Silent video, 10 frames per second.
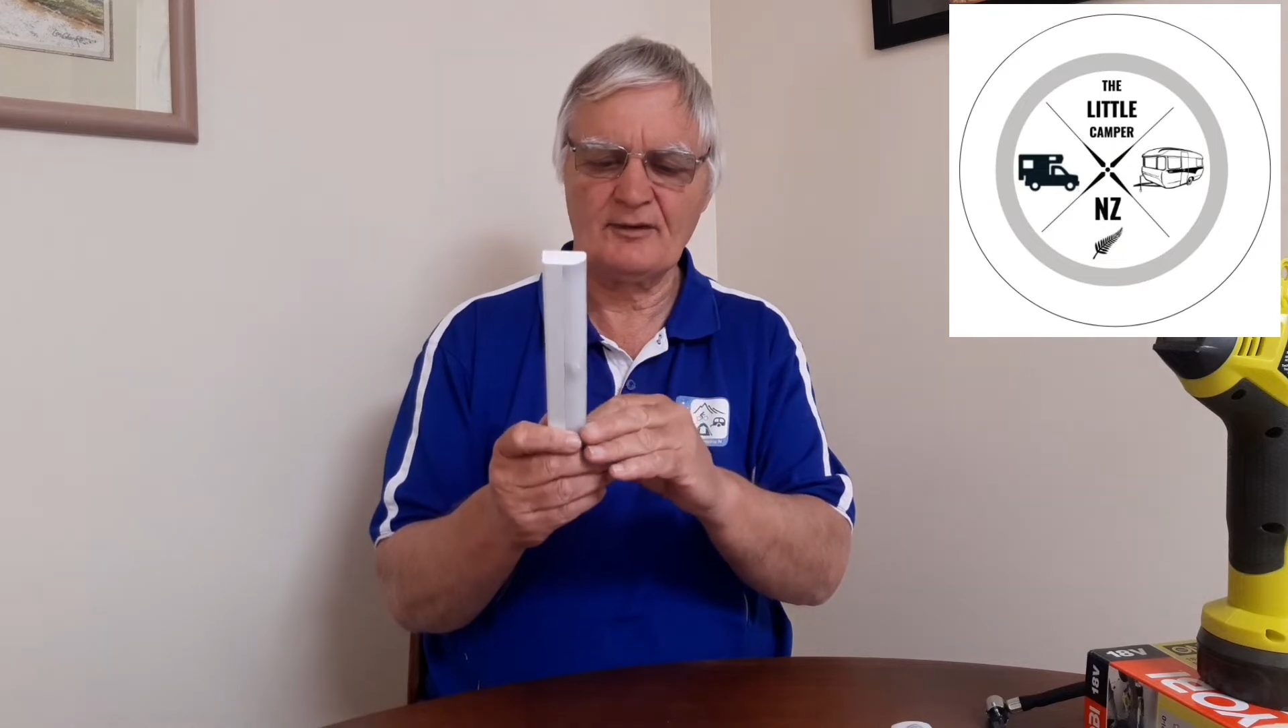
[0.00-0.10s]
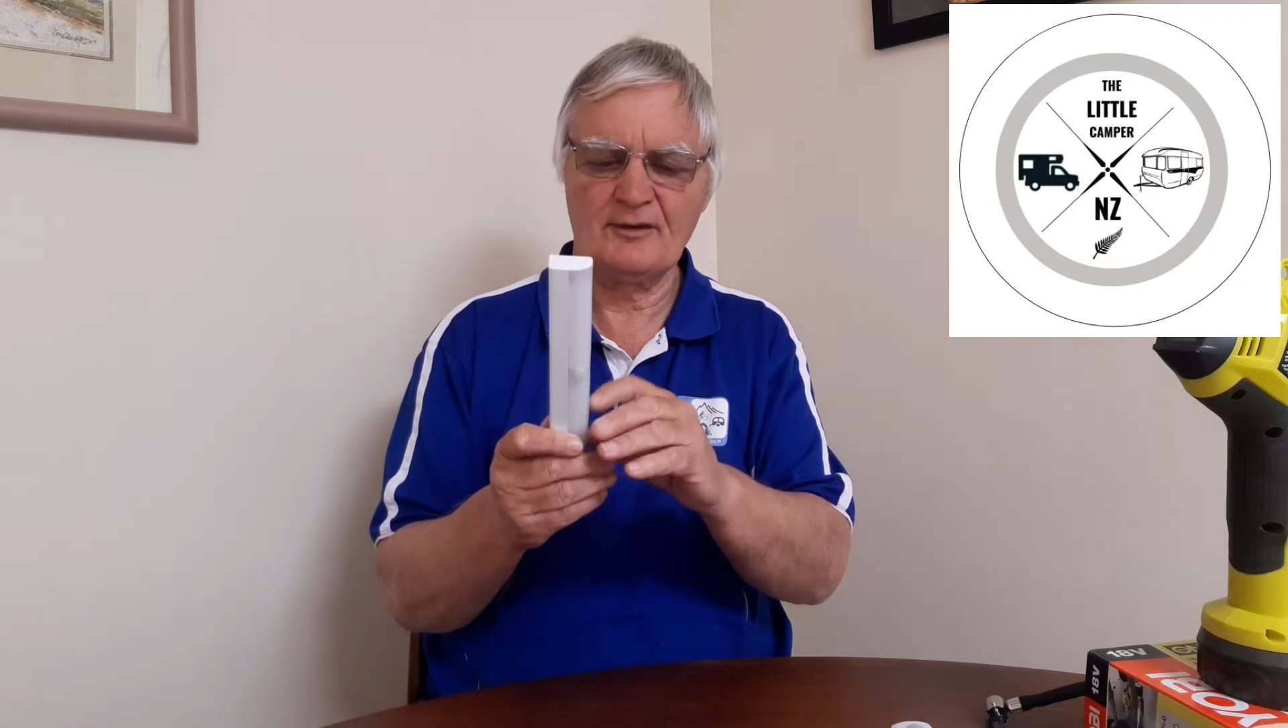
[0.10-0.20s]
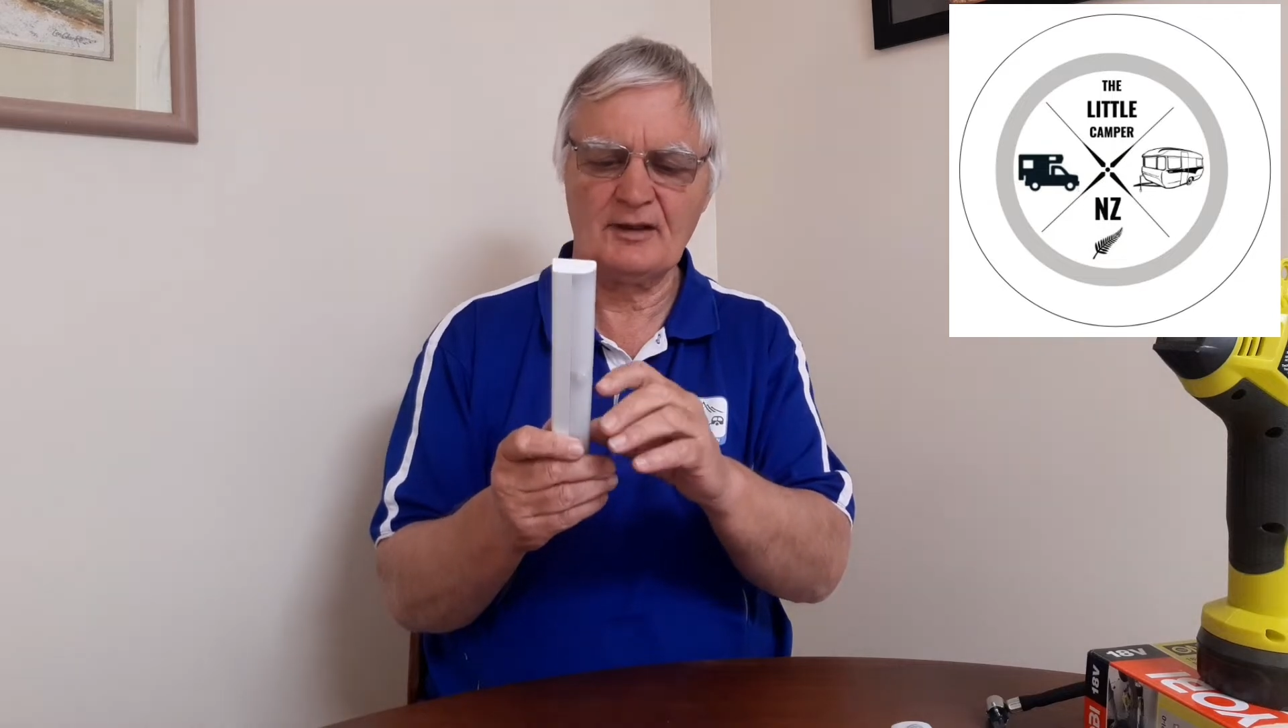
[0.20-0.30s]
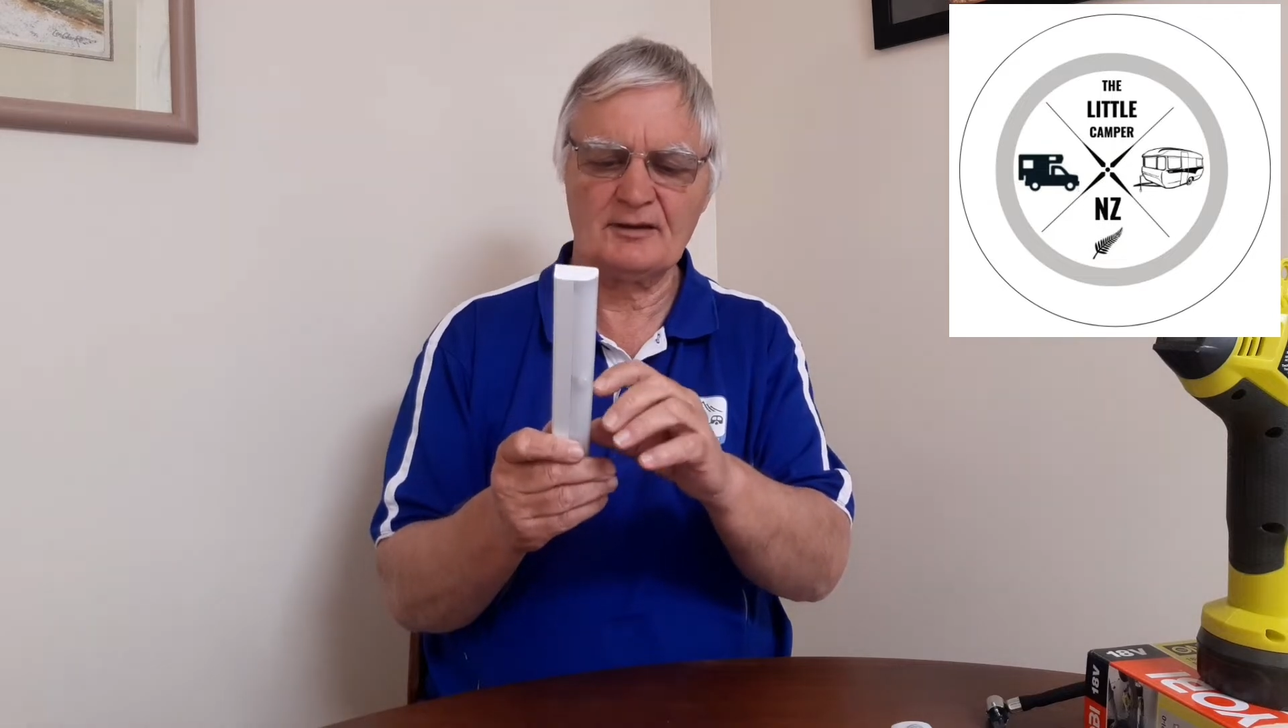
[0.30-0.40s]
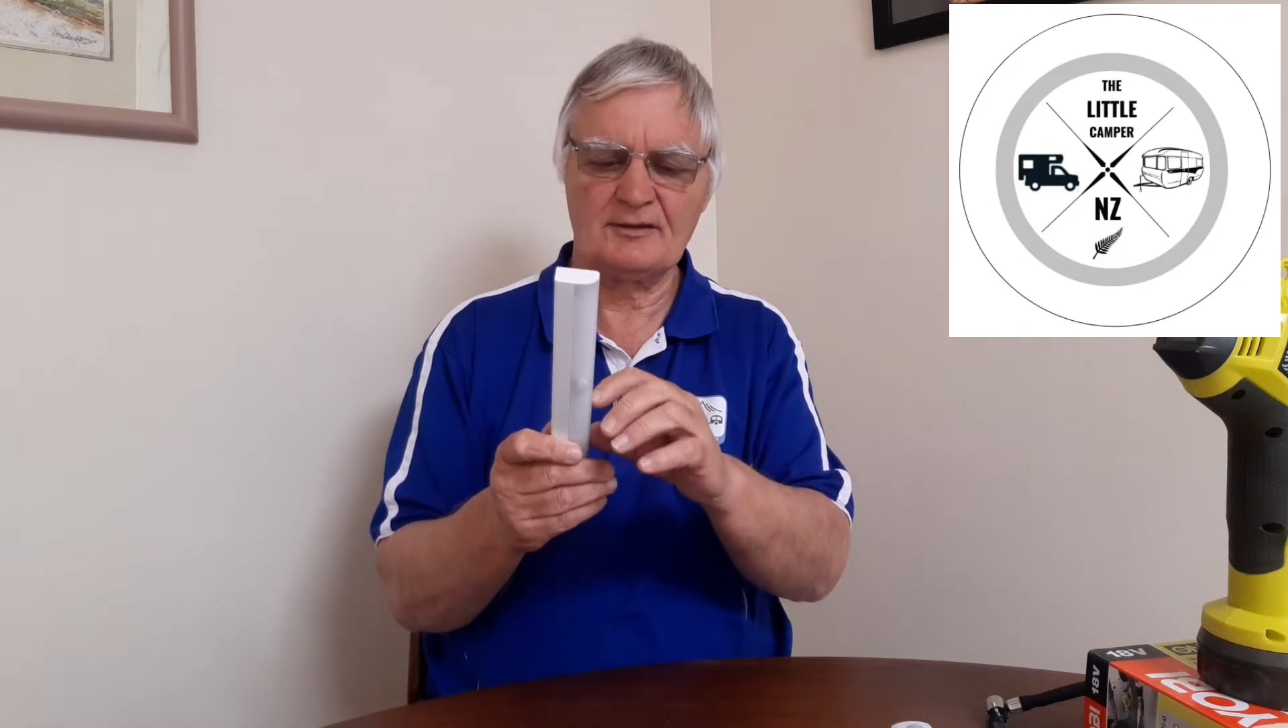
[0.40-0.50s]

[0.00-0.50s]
I think it